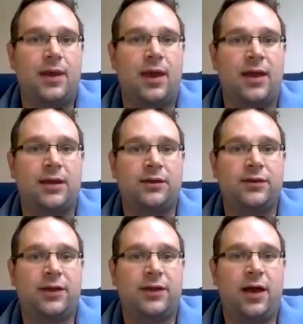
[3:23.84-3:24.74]

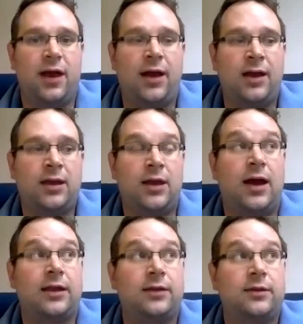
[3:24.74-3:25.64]
And I
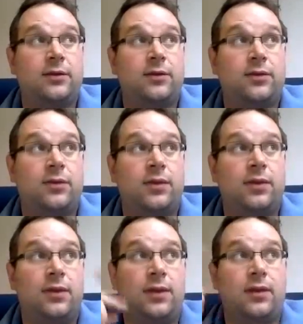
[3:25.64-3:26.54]
got
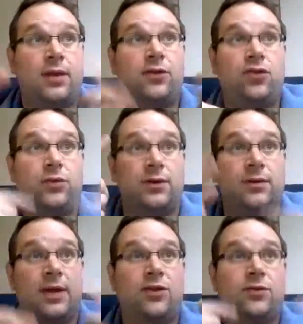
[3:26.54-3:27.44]
into
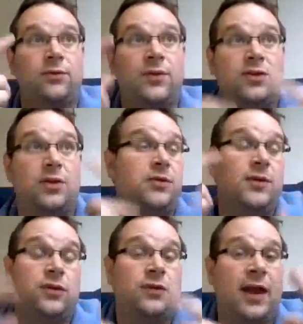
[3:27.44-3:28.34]
a
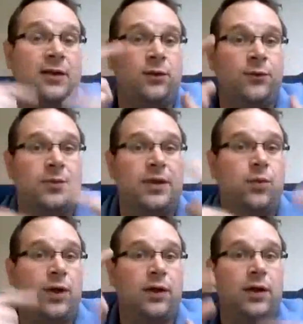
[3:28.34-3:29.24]
vicious cycle for me
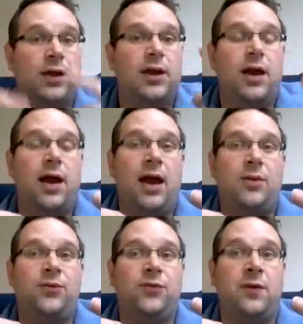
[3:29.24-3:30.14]
where I
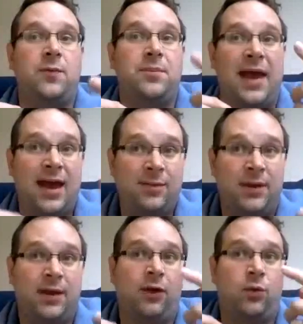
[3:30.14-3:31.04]
would feel bad
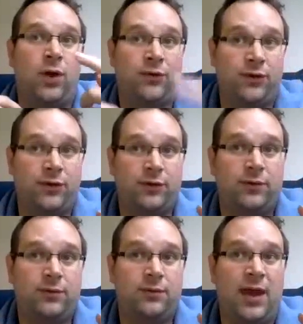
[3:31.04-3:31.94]
because I wasn't
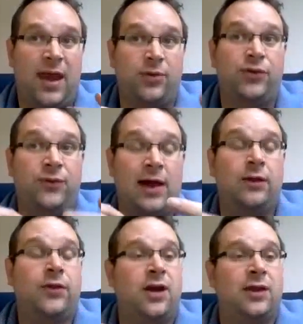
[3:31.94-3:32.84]
able to
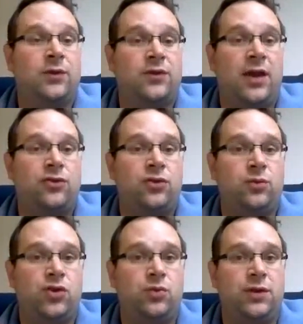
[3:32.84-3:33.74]
follow the
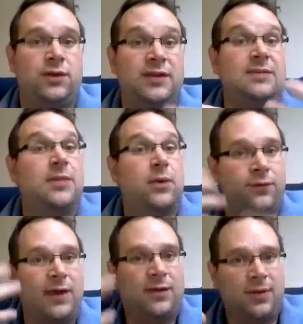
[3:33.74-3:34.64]
conversation, which would
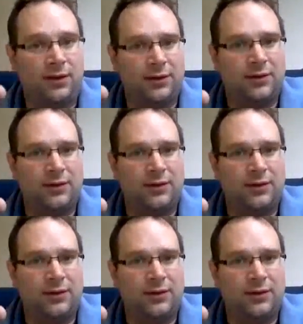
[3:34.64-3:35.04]
demotivate me,